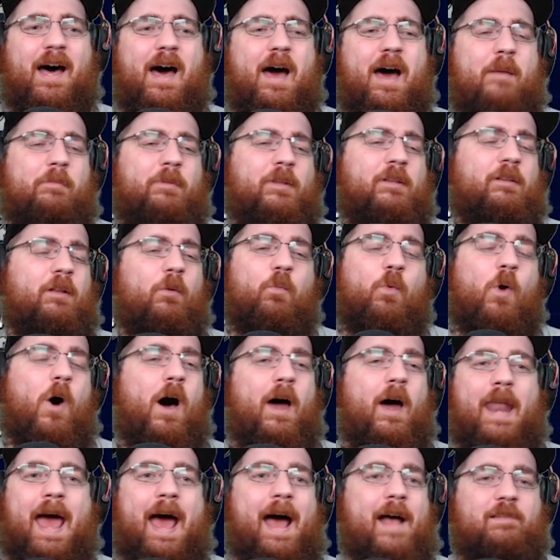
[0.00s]
I mean,
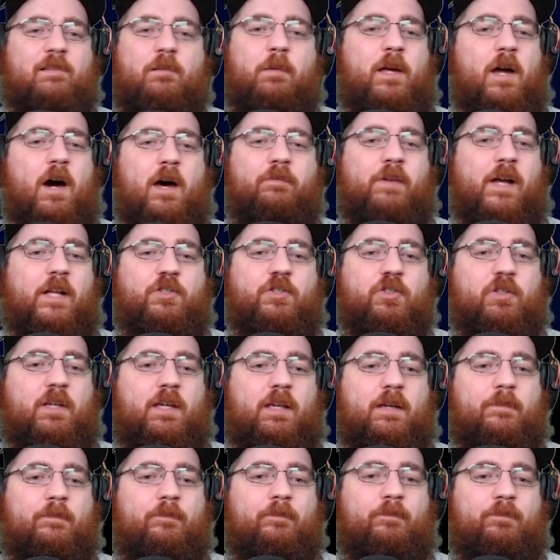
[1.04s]
Lawan has to be gone
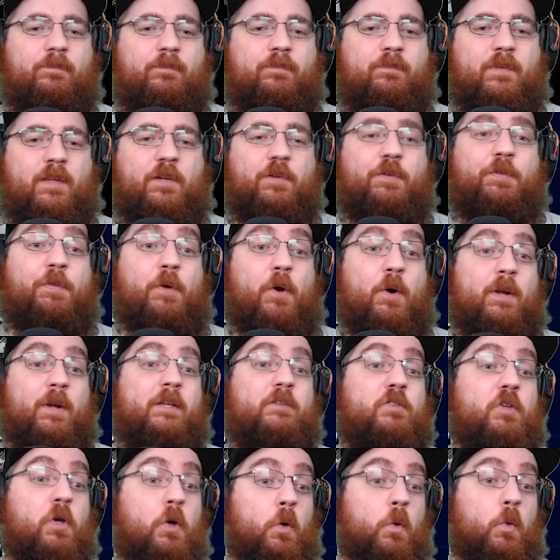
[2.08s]
eventually. He's
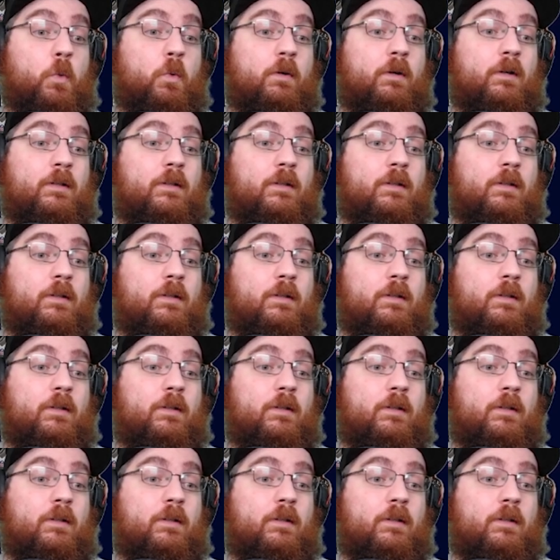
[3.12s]
thirty-two.